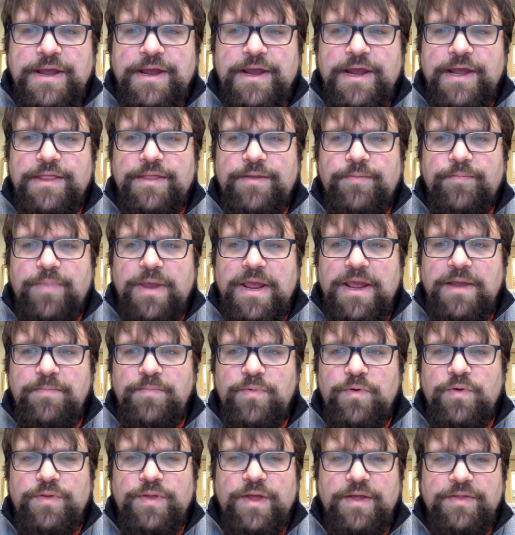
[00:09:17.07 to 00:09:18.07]
and the
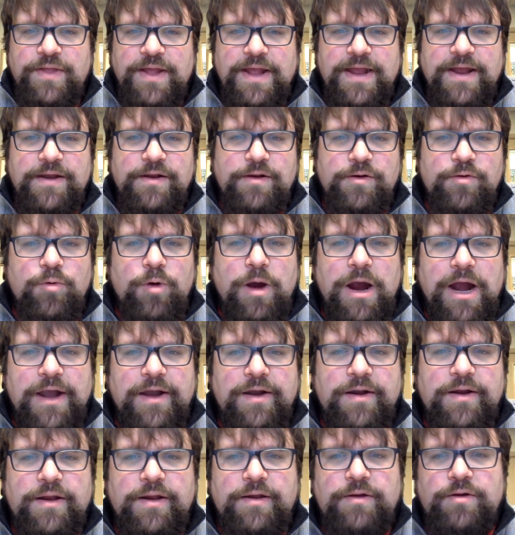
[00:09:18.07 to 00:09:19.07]
people that they had
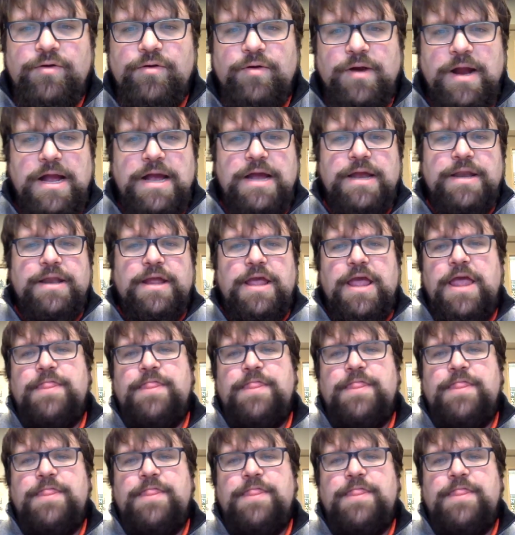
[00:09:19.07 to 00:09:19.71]
acquired in Haran,